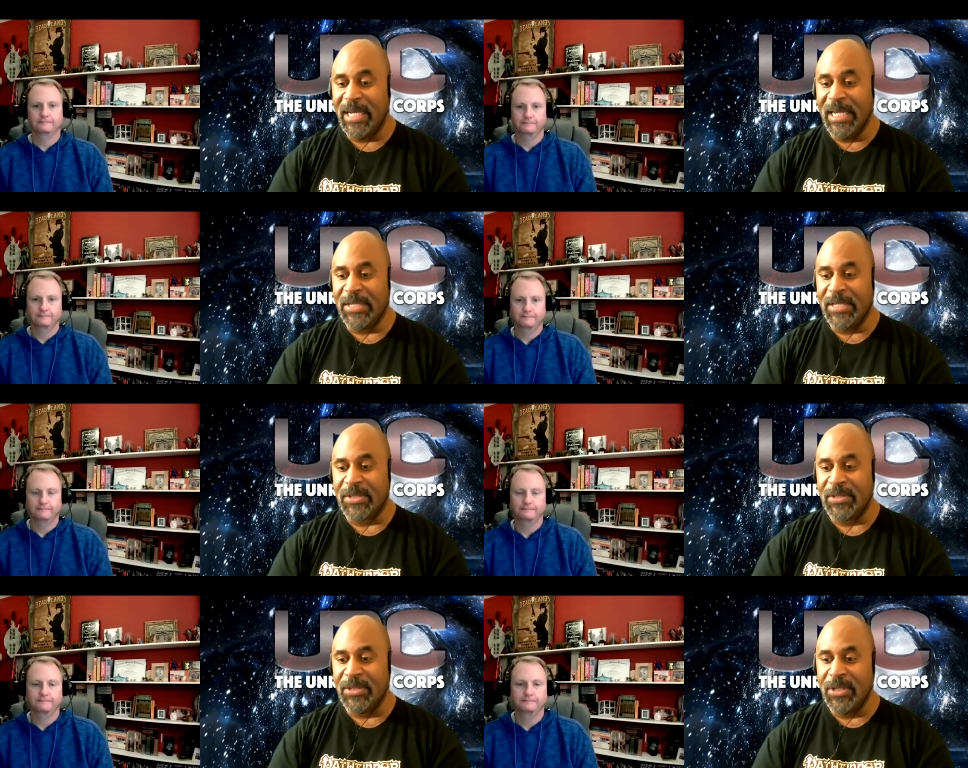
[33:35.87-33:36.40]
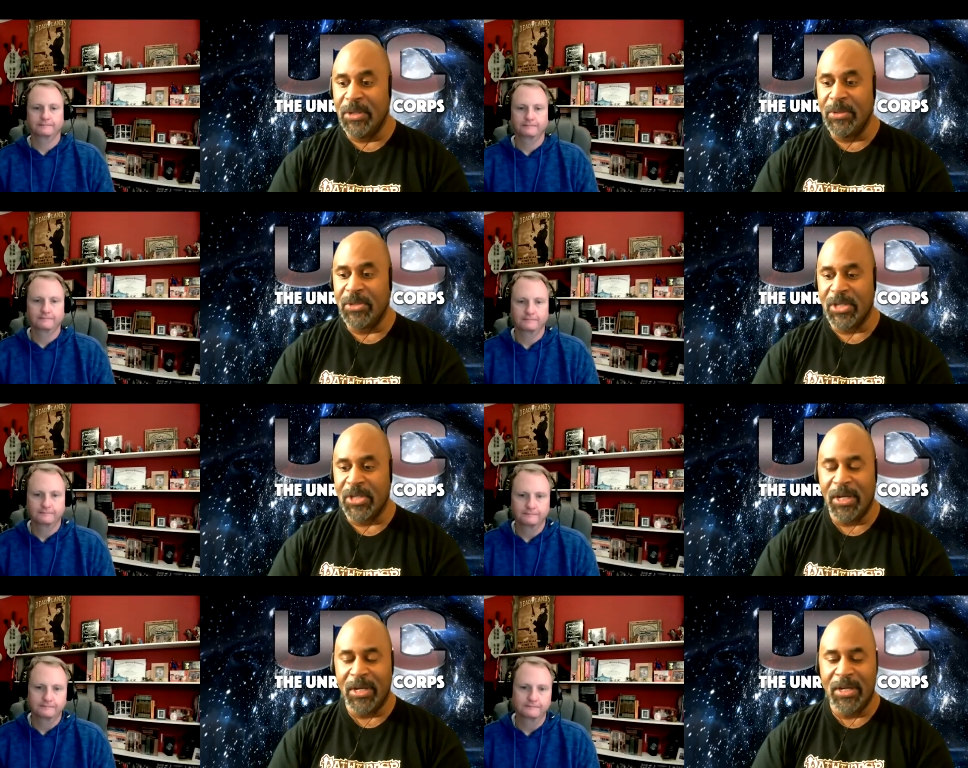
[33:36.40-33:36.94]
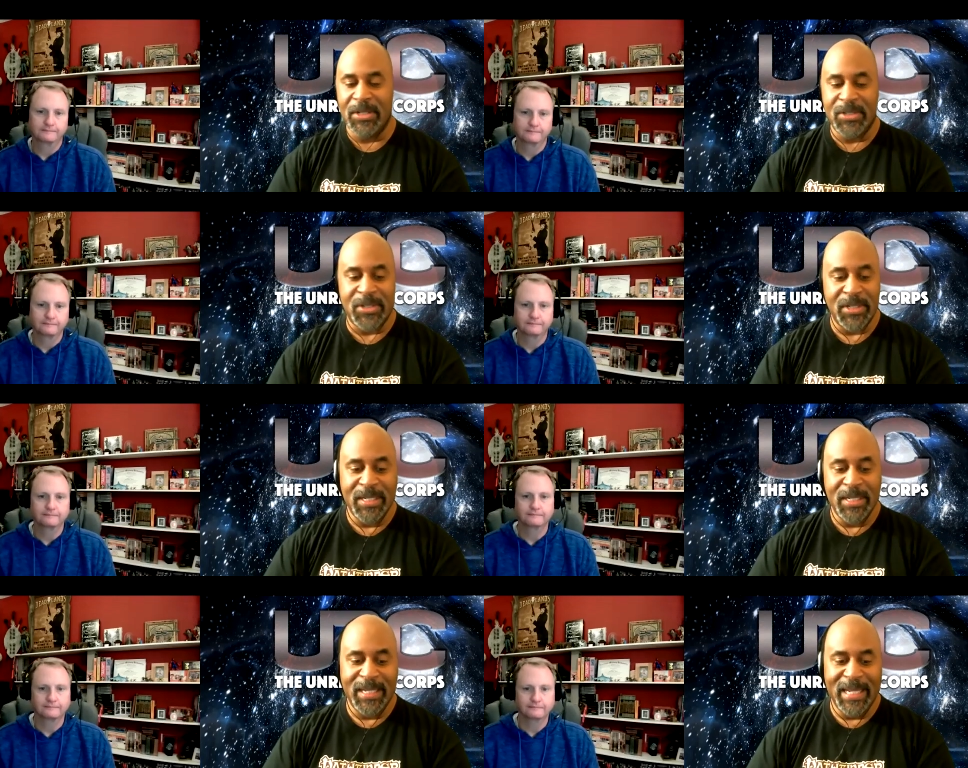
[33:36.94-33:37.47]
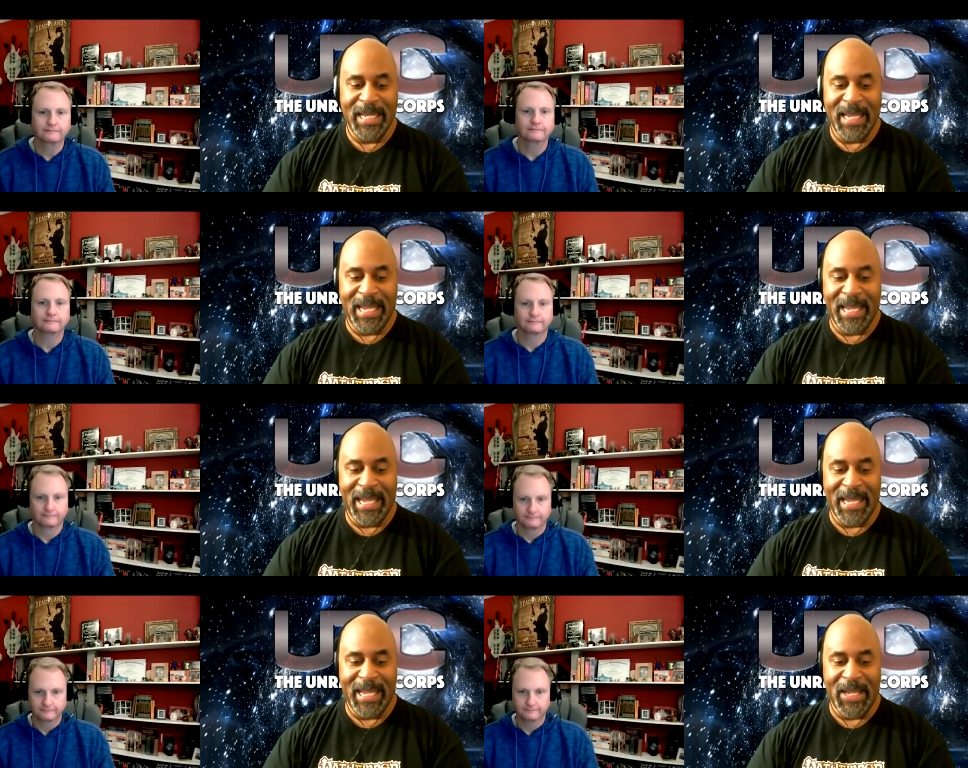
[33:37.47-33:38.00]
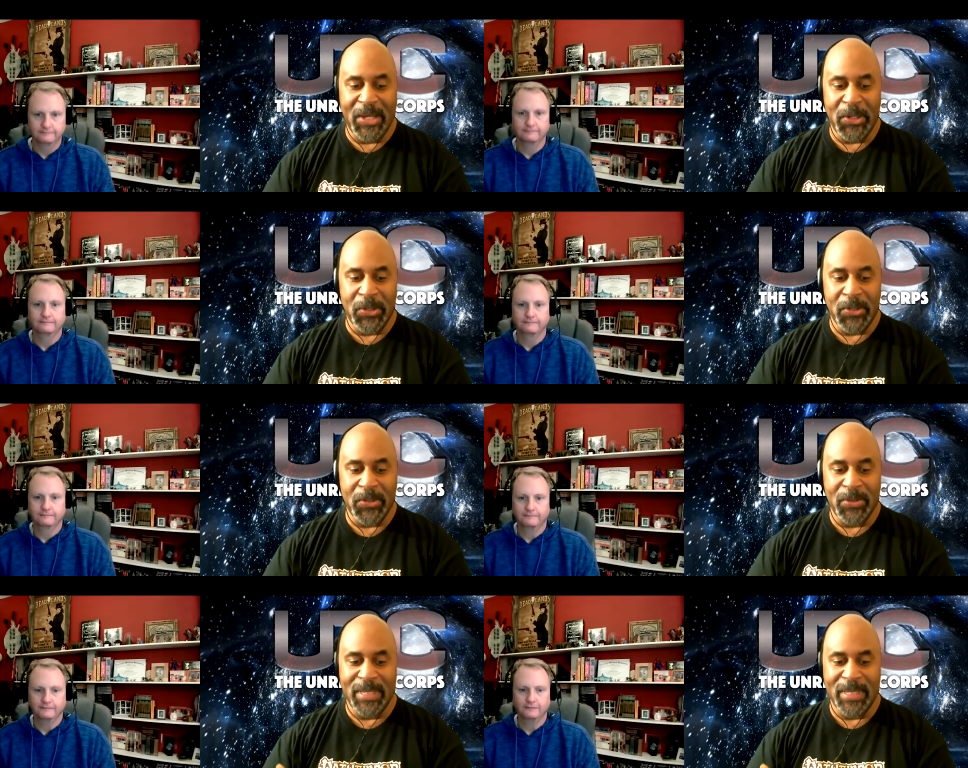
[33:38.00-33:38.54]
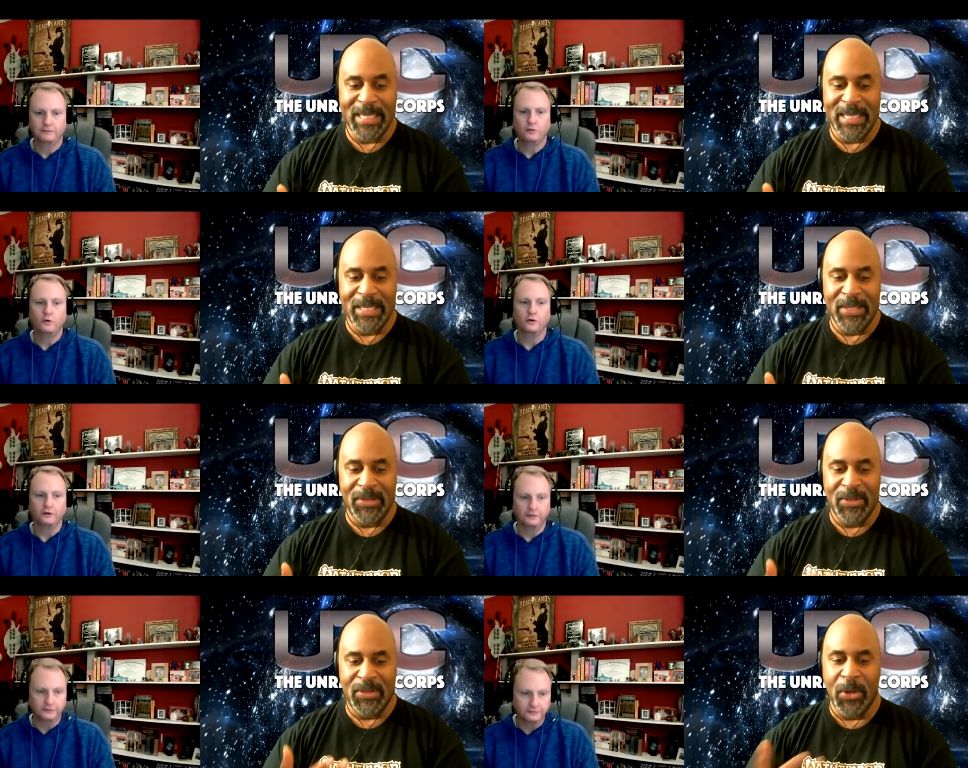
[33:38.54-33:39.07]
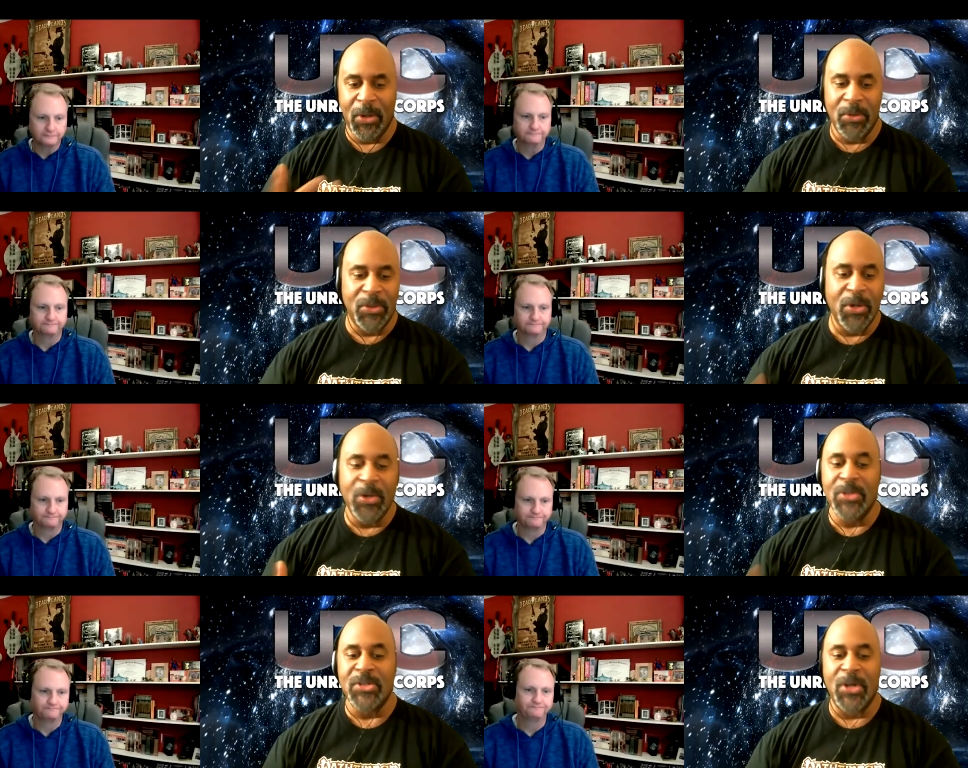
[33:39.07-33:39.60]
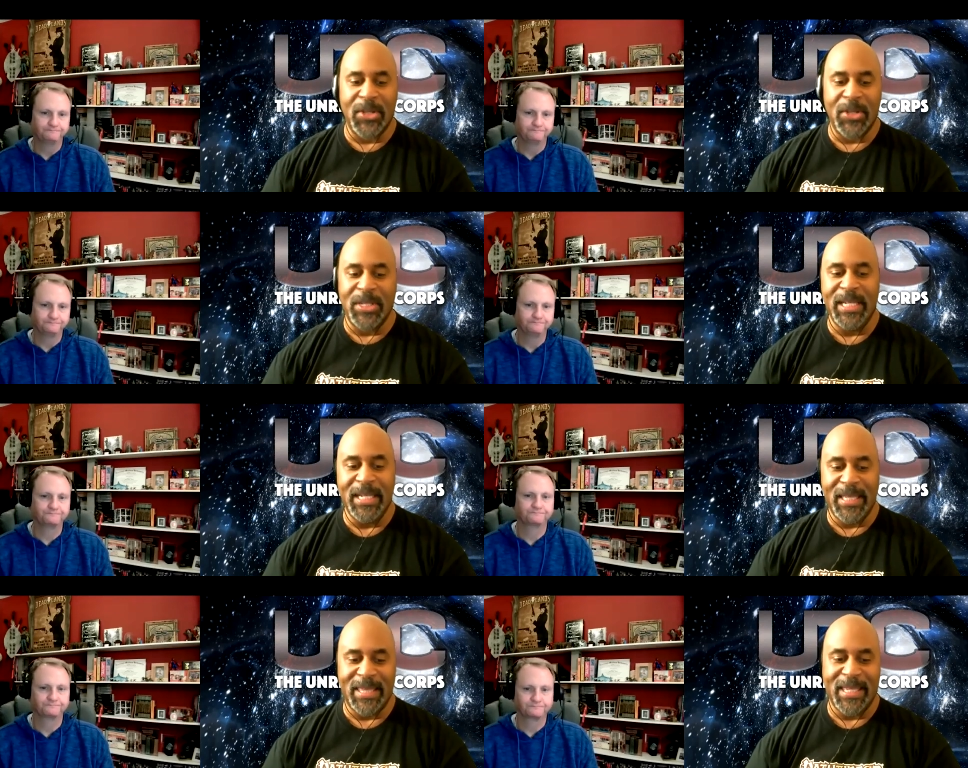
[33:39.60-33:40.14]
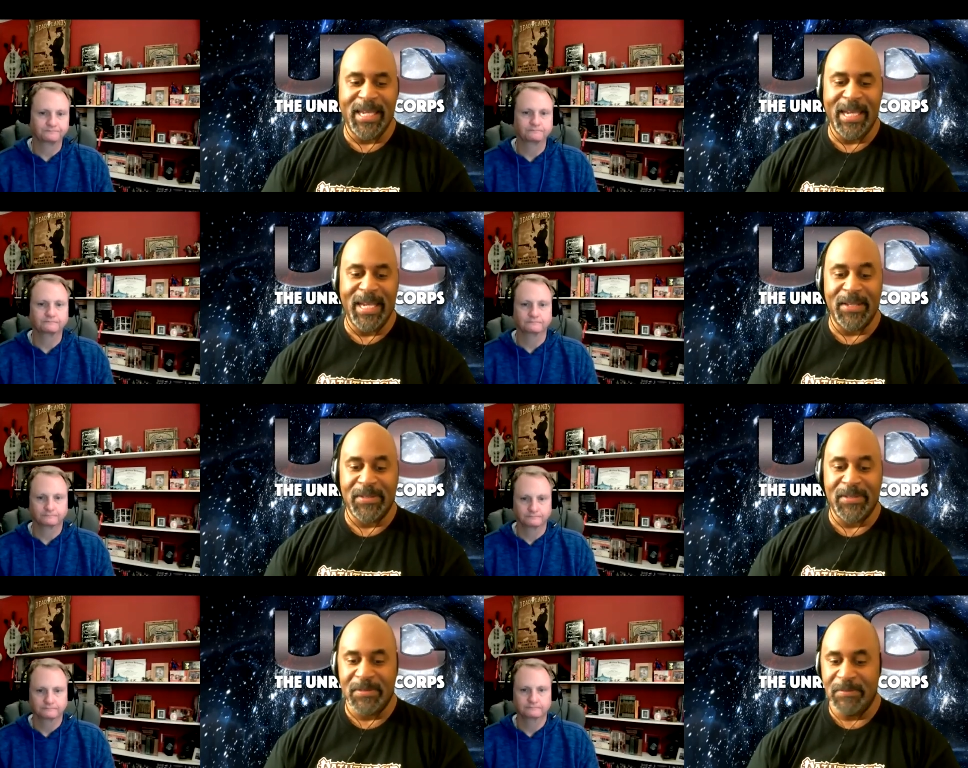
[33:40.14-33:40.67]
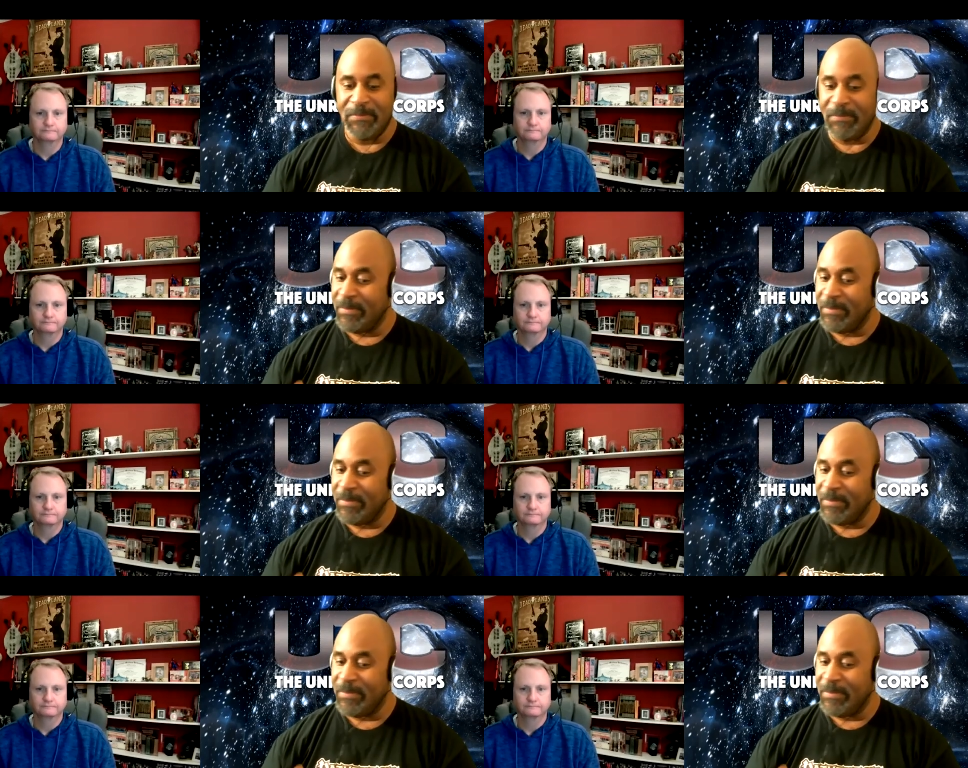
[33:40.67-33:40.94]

Speaker 1: It's no charge, and of course, th- those are the neat things.